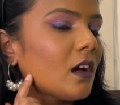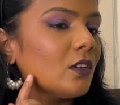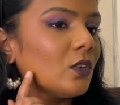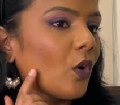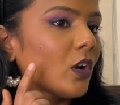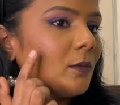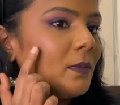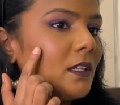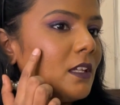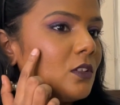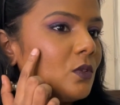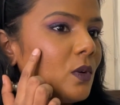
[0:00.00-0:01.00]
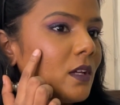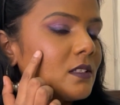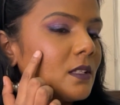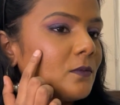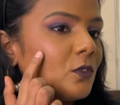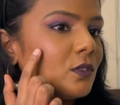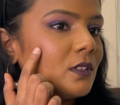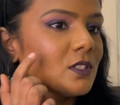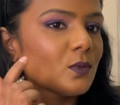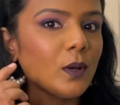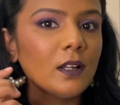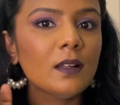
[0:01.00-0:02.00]
are not peaking through except for
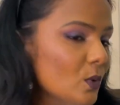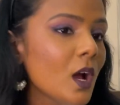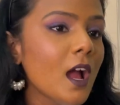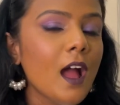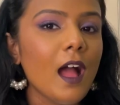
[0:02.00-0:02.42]
this one.